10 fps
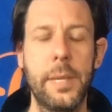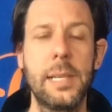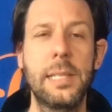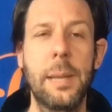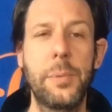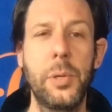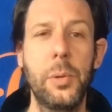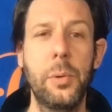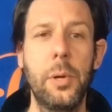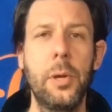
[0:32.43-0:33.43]
Step
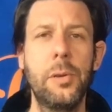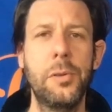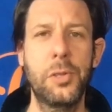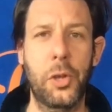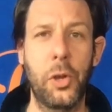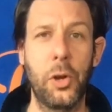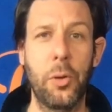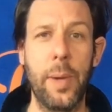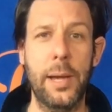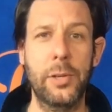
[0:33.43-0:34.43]
two, secure your
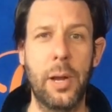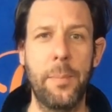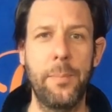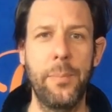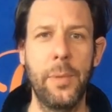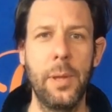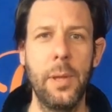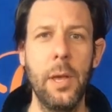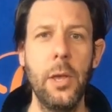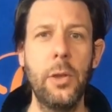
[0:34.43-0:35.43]
backdrop.
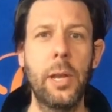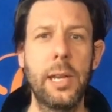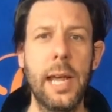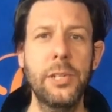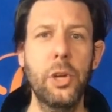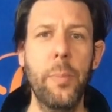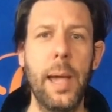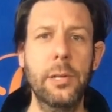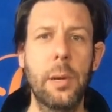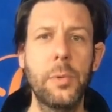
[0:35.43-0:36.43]
You can attach your
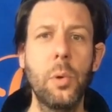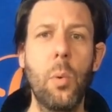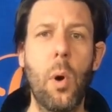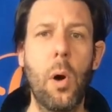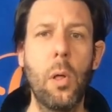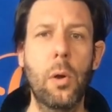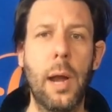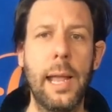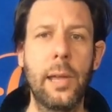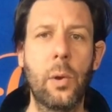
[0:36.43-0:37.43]
backdrop to a wall or
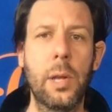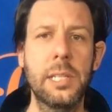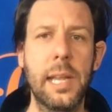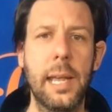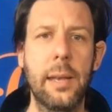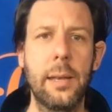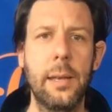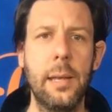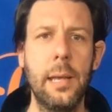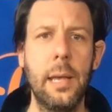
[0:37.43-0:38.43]
hang it on a stand.
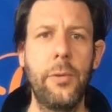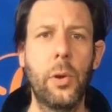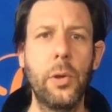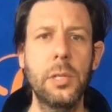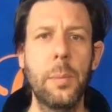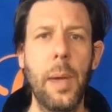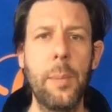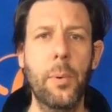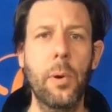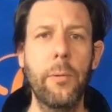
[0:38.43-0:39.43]
If you are using
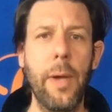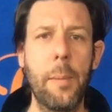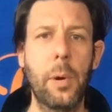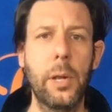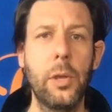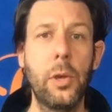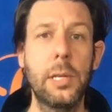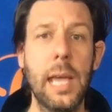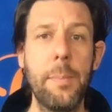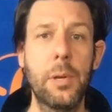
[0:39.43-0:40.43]
paper or fabric, you can
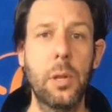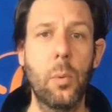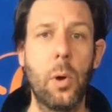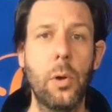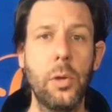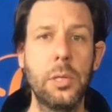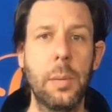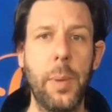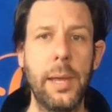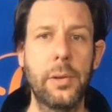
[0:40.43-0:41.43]
tape it to the wall using
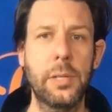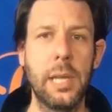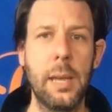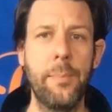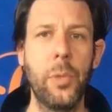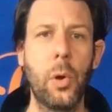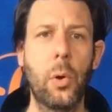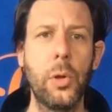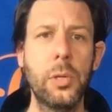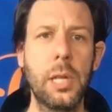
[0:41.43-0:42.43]
painter's tape or
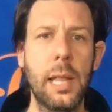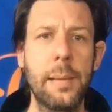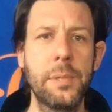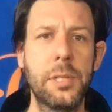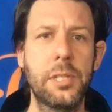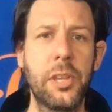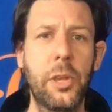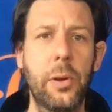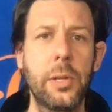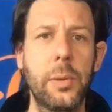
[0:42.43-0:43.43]
use clamps to
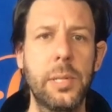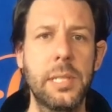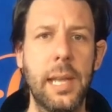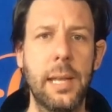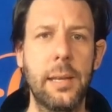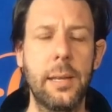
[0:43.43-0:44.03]
secure it to a stand.